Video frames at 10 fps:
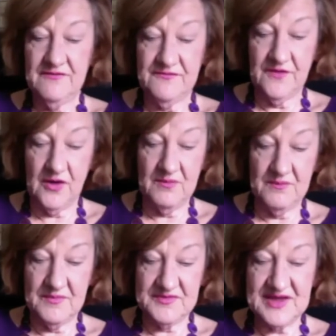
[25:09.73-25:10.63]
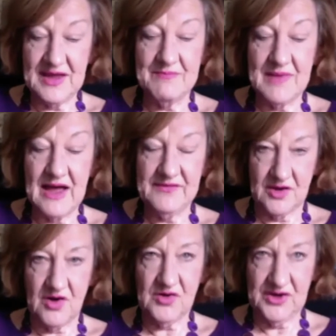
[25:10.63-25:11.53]
from some other
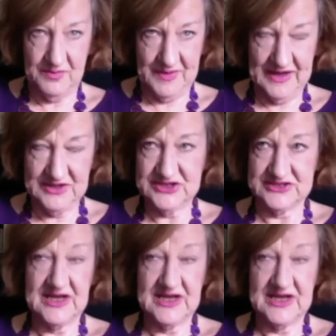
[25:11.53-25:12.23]
occupation.